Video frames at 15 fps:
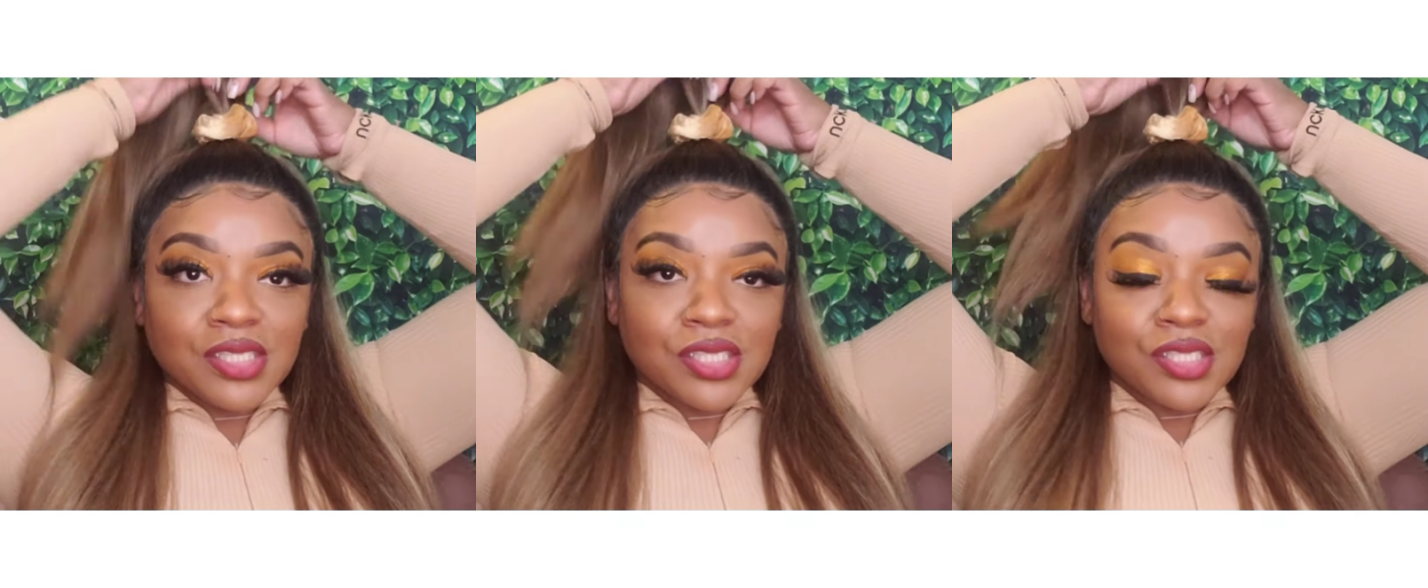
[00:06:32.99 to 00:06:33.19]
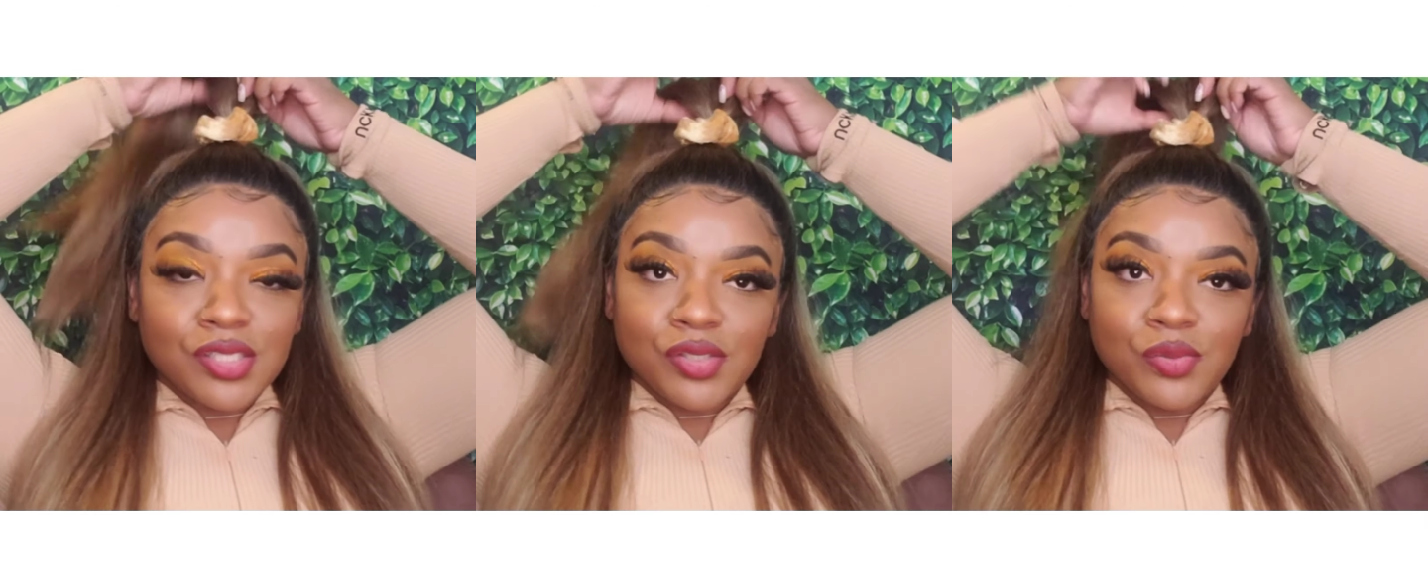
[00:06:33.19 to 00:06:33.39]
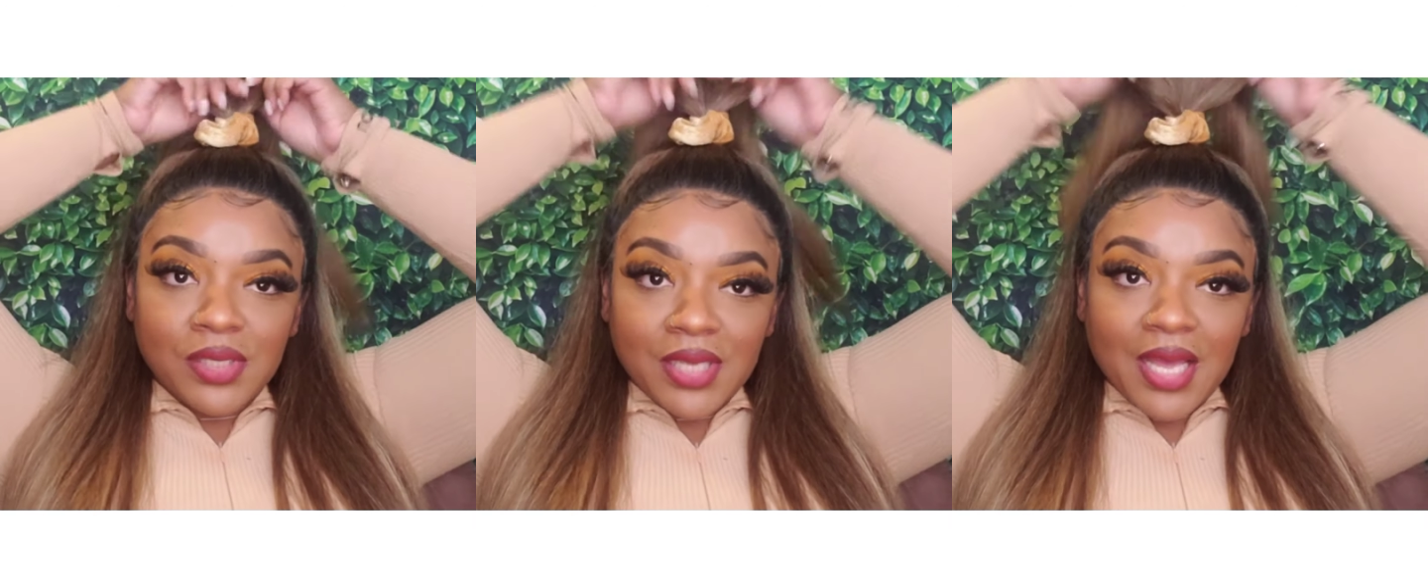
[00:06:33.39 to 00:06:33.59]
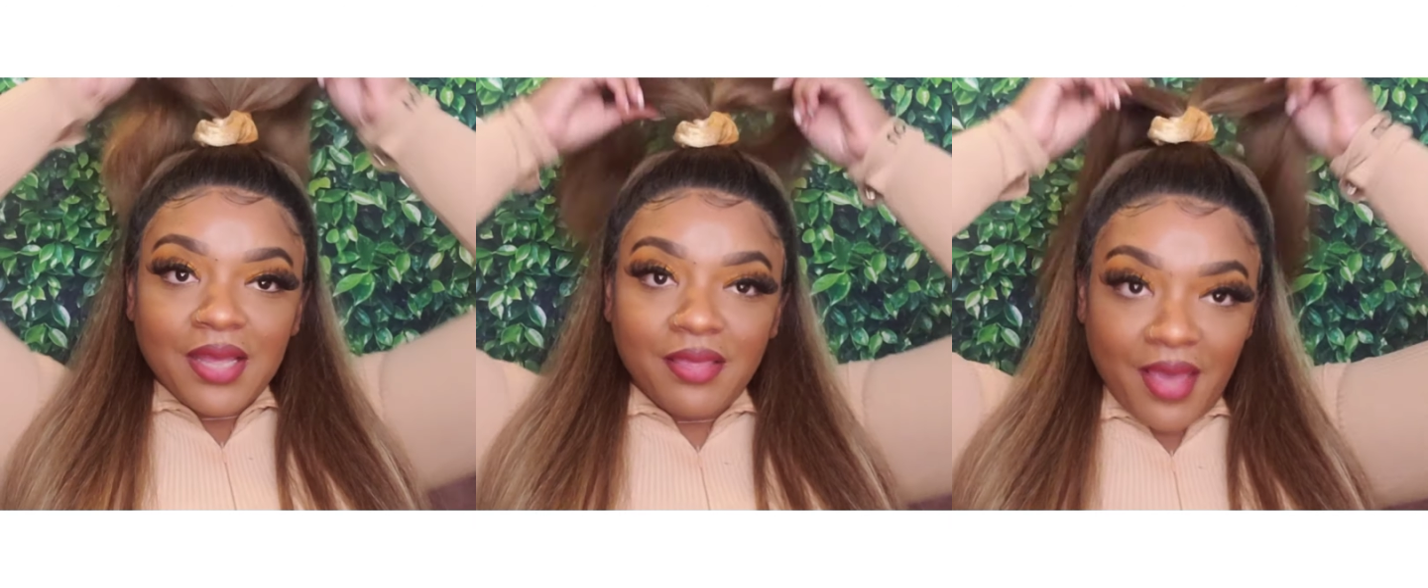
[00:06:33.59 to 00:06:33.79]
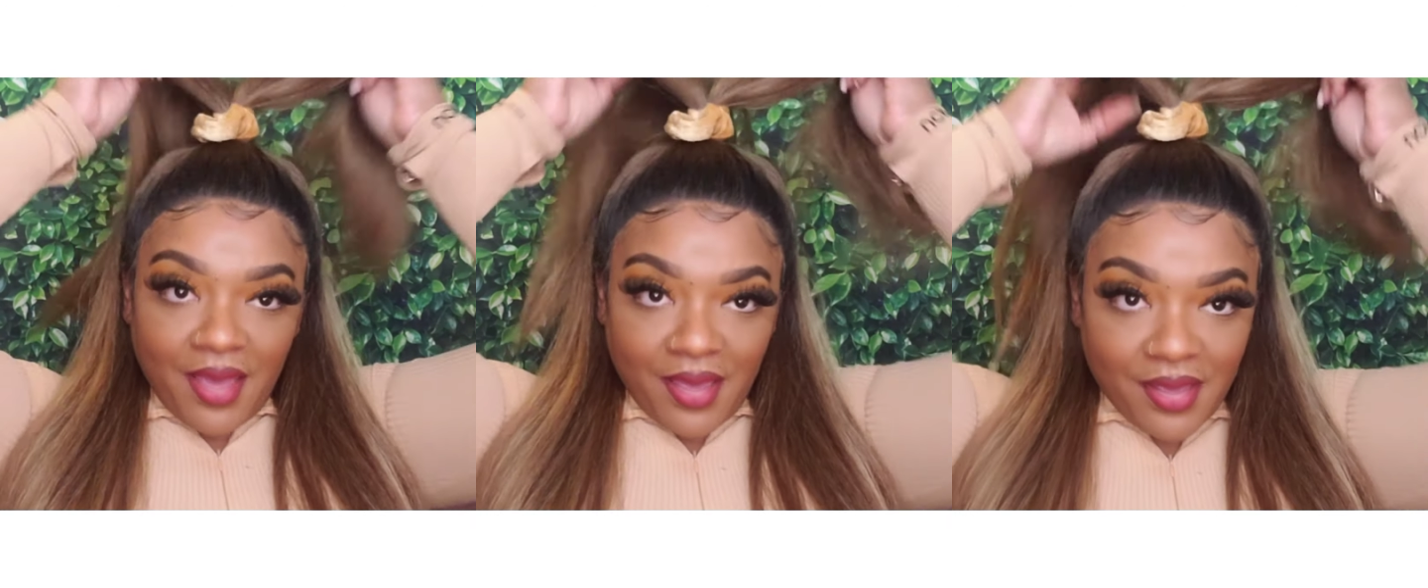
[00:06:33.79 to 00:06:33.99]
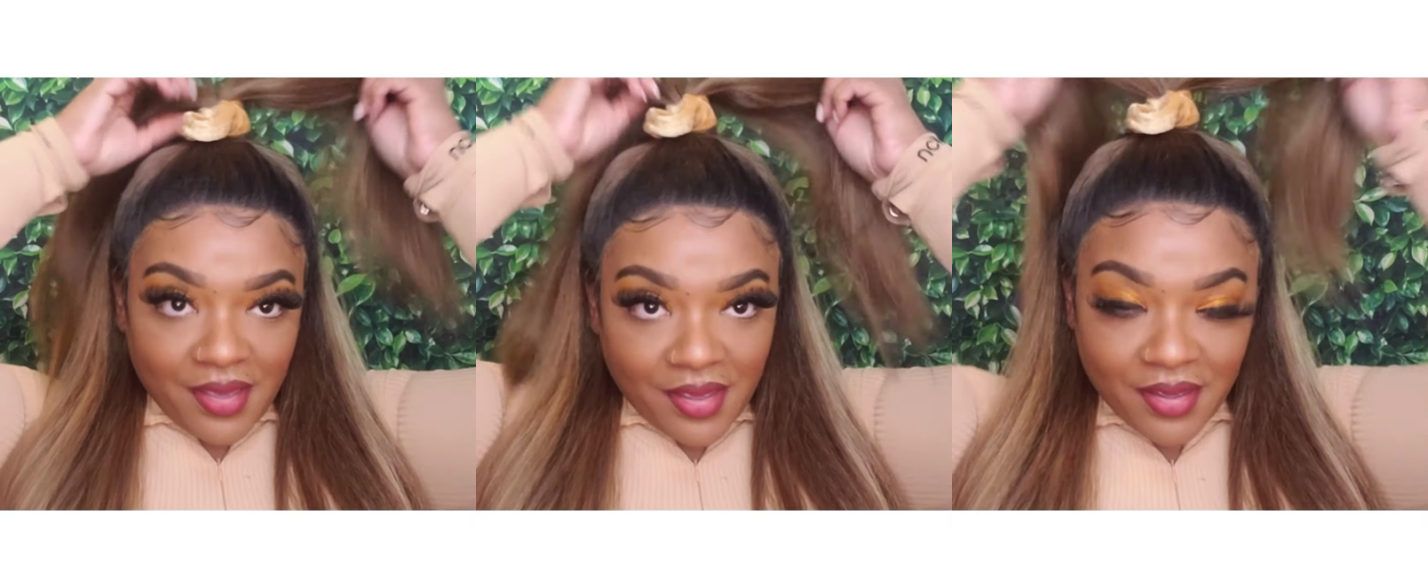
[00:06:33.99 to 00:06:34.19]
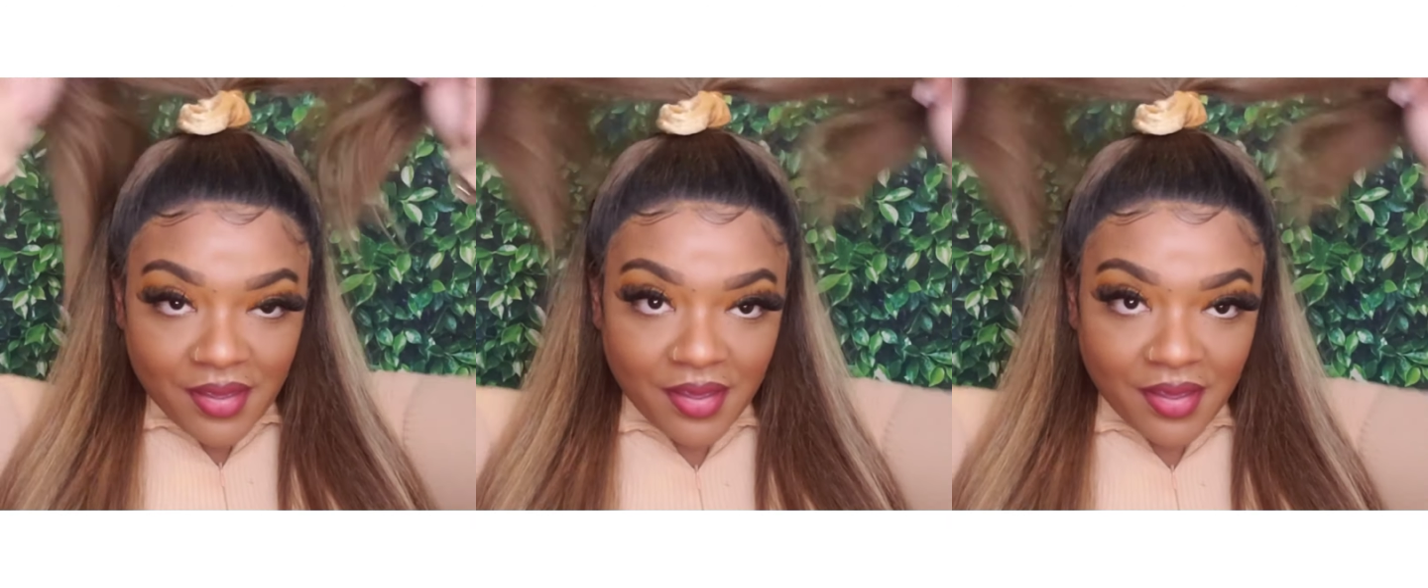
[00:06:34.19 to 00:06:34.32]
just do it like that.